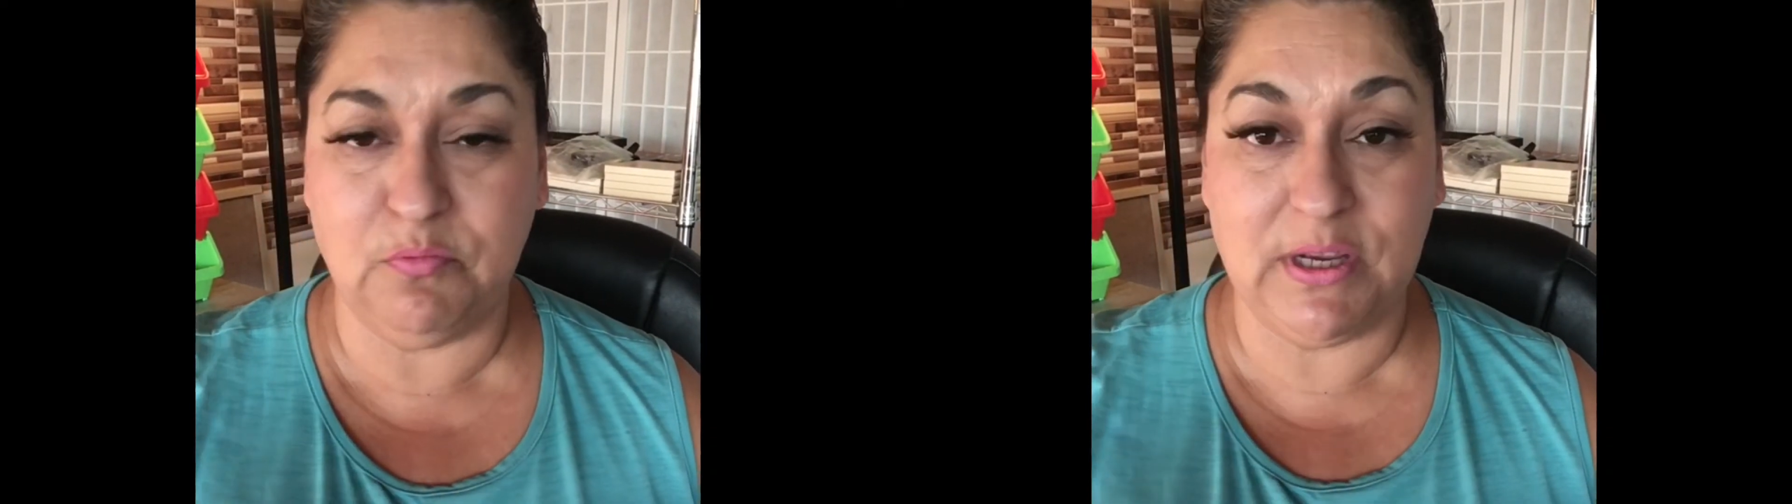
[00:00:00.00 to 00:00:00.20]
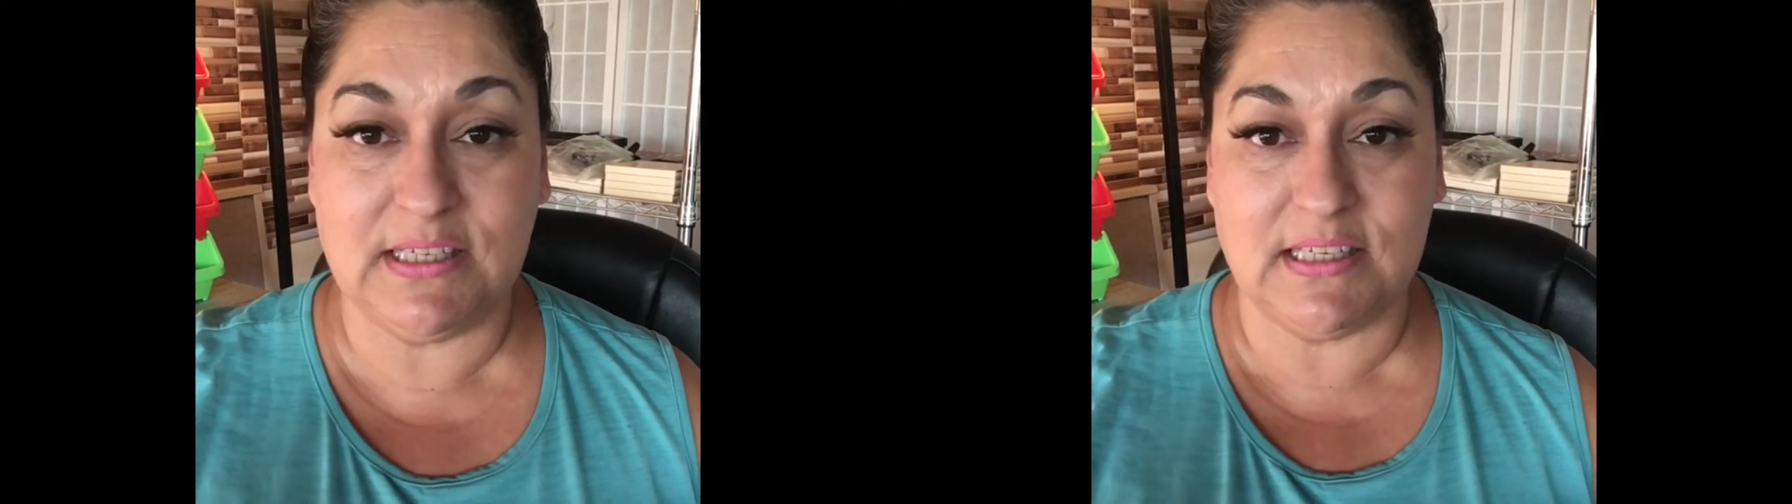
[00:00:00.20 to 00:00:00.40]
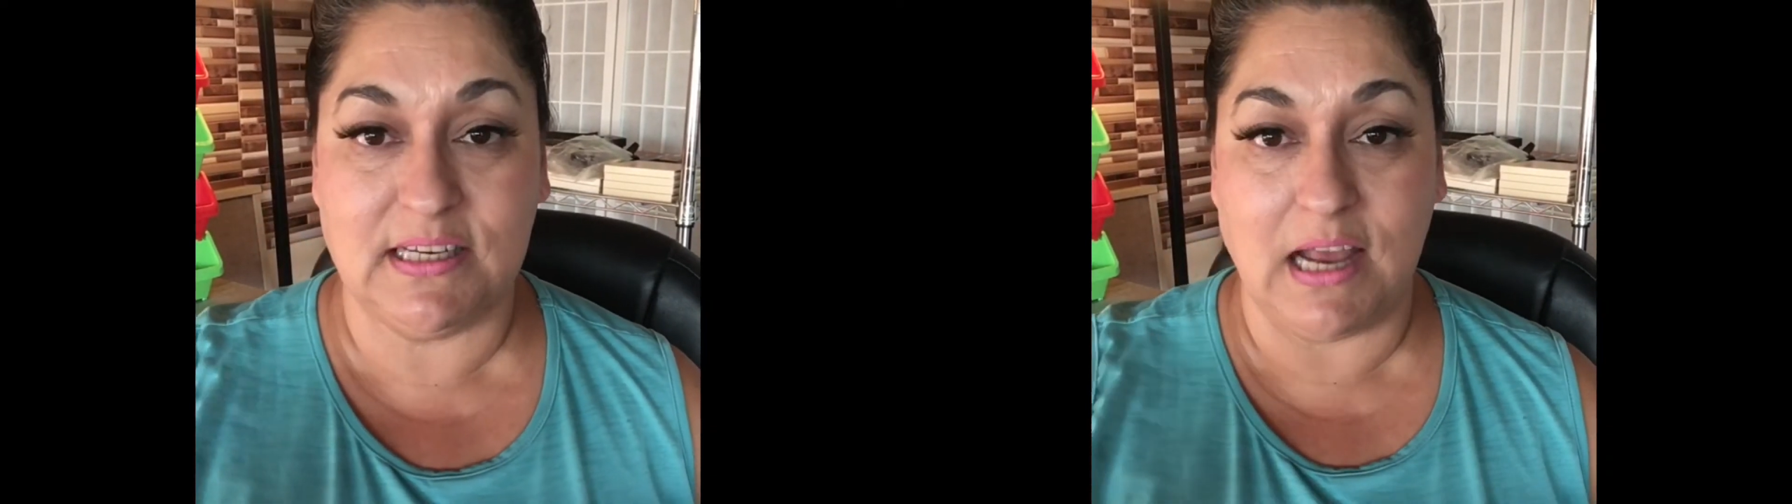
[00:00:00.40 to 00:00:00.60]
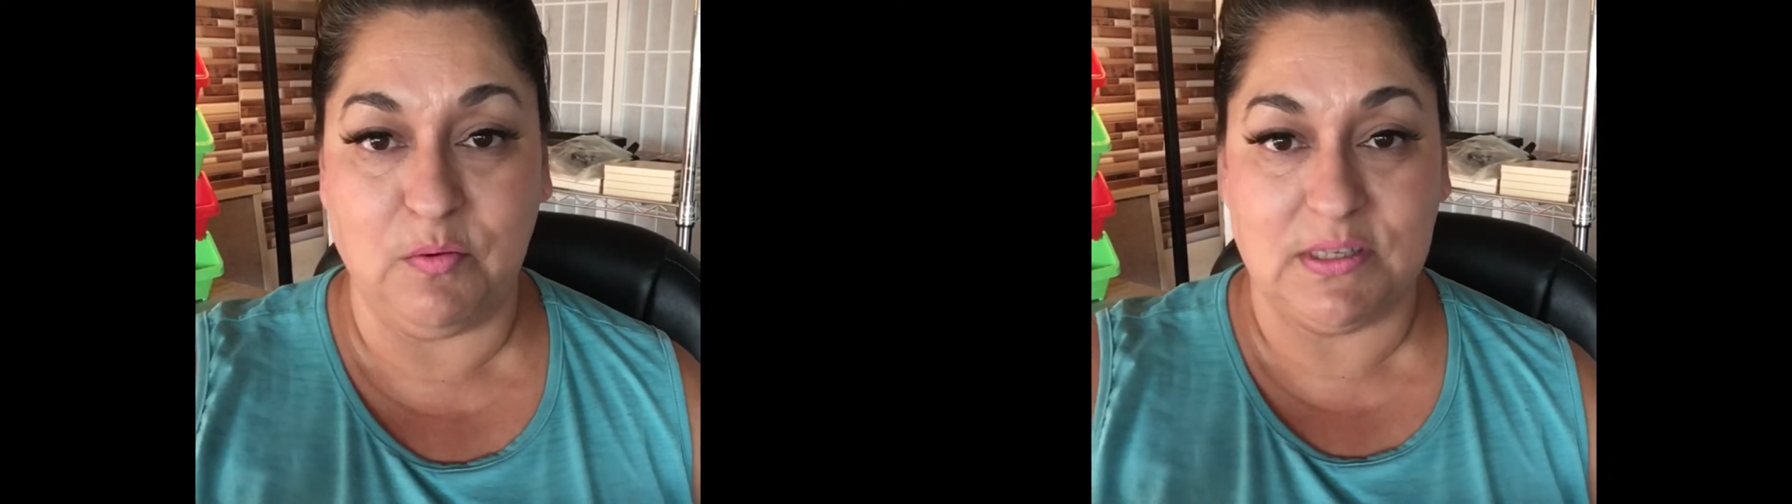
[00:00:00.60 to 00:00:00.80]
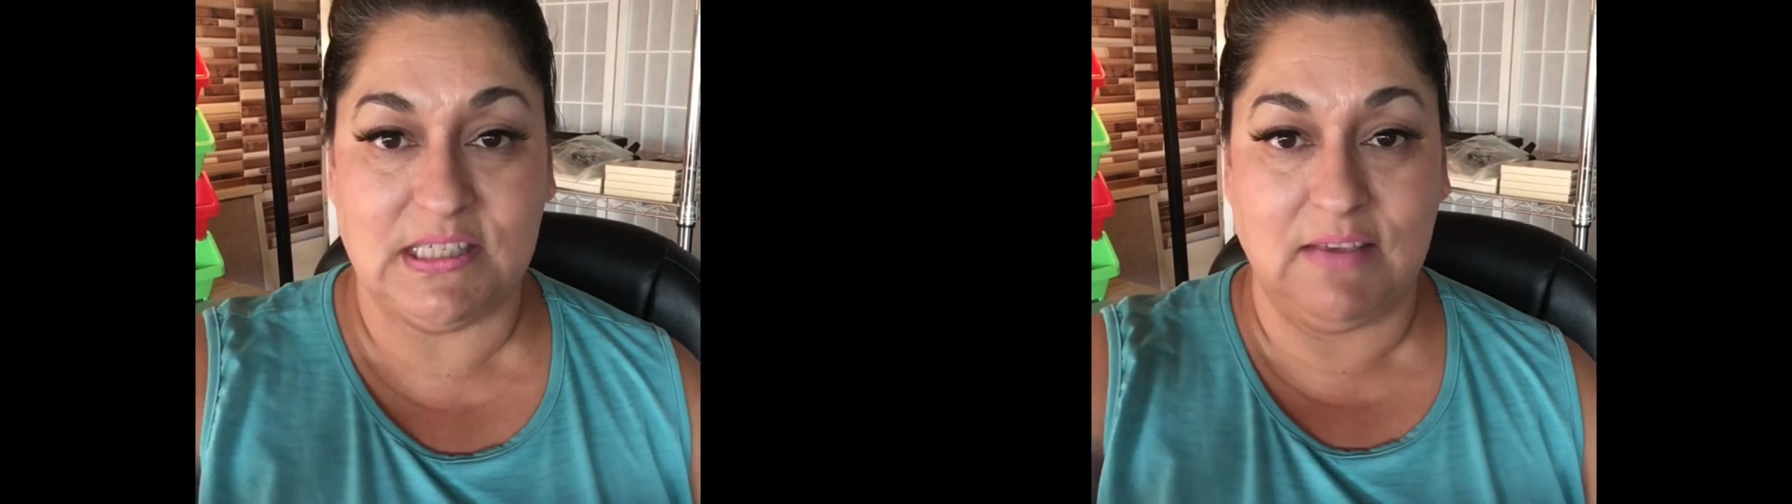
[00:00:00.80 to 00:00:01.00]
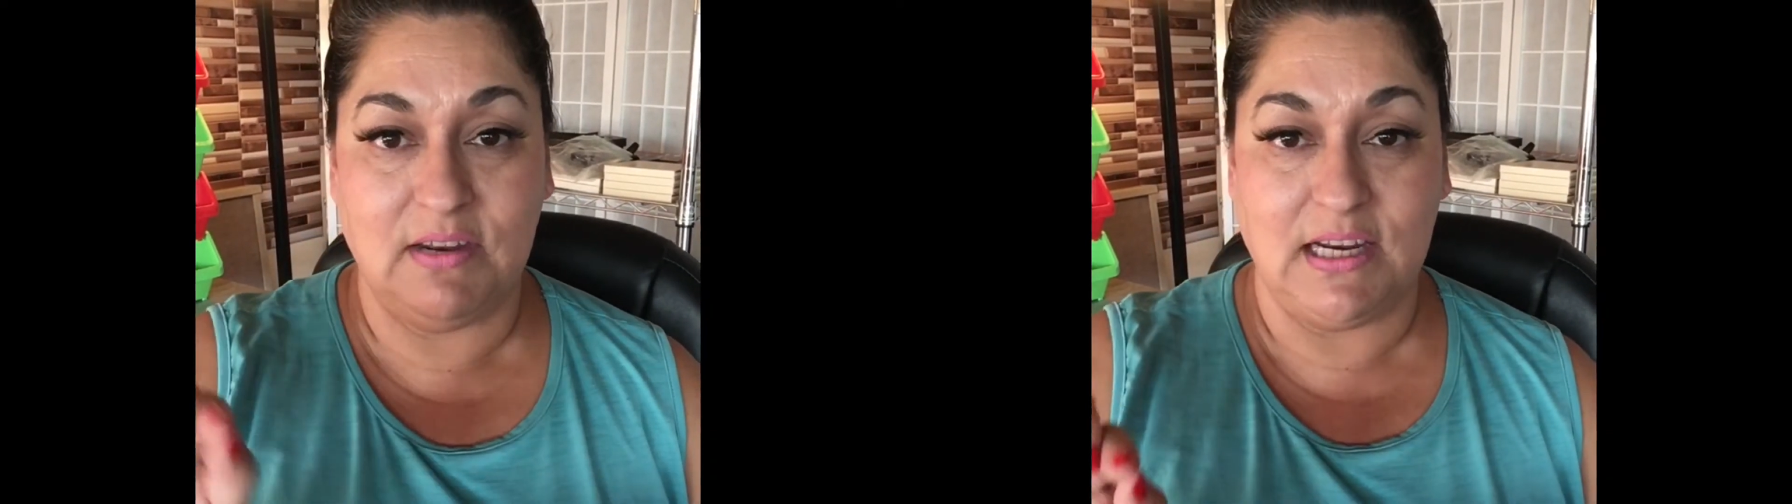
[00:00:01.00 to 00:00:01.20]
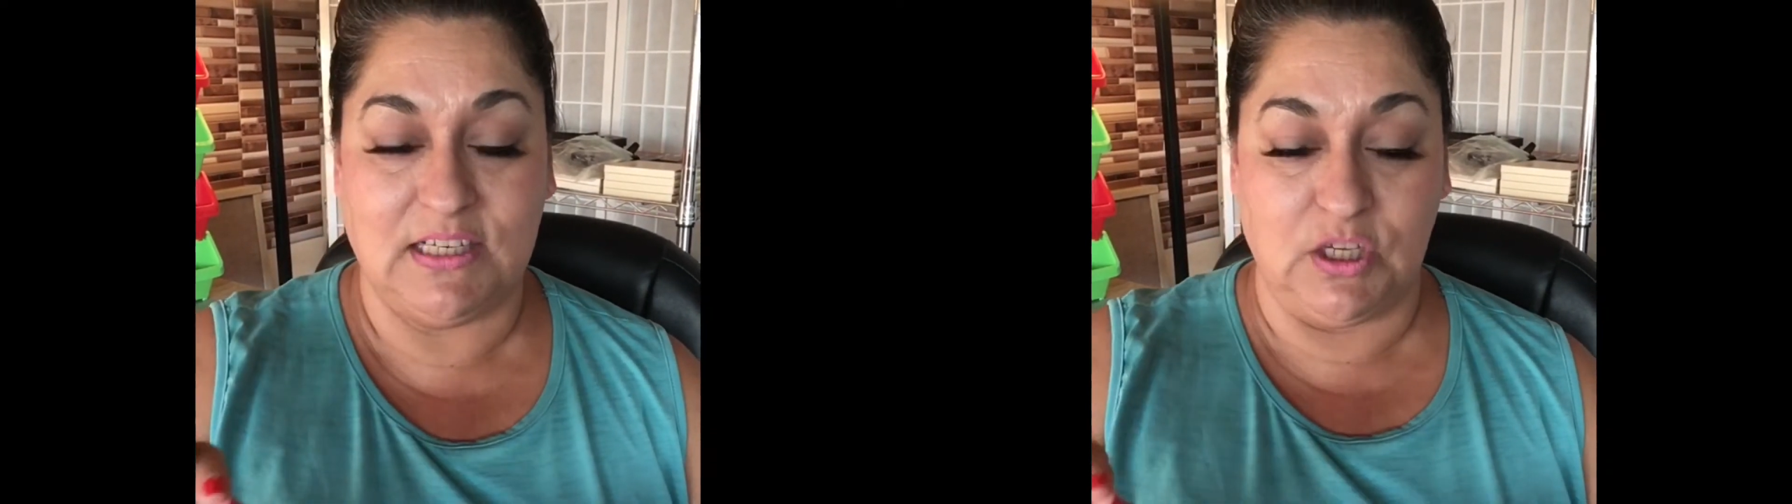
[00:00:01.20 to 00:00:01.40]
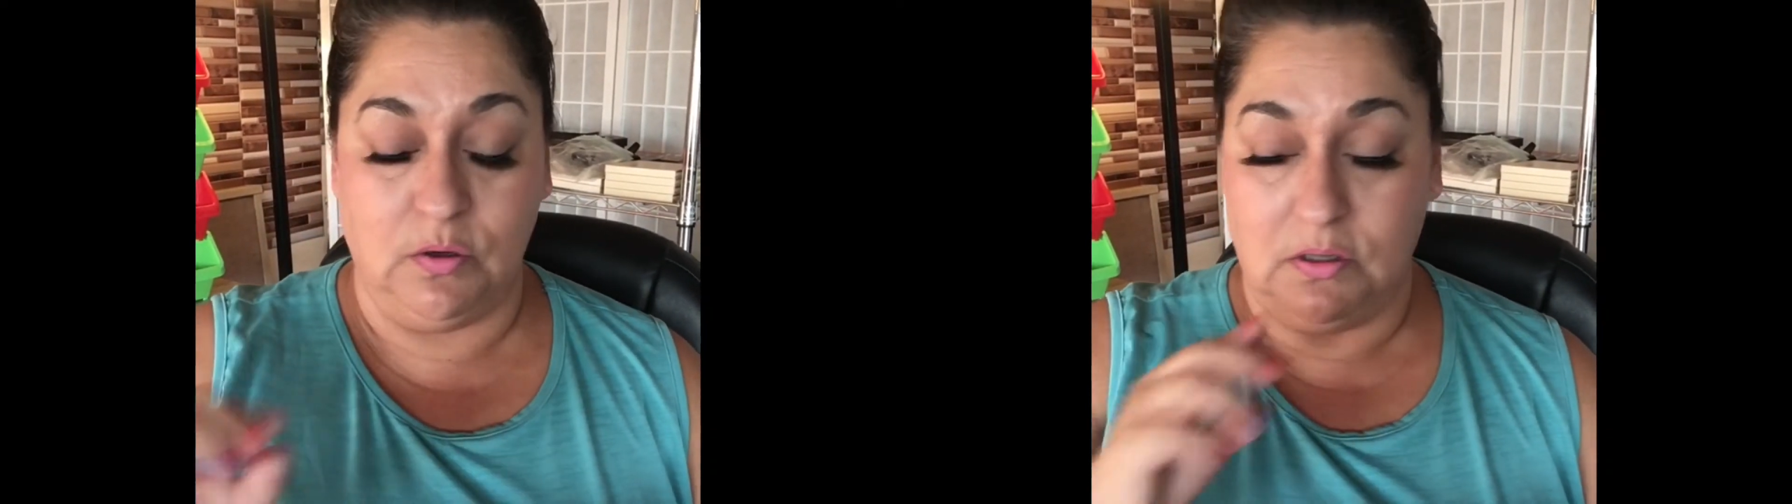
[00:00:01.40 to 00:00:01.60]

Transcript: reason I was saving it into,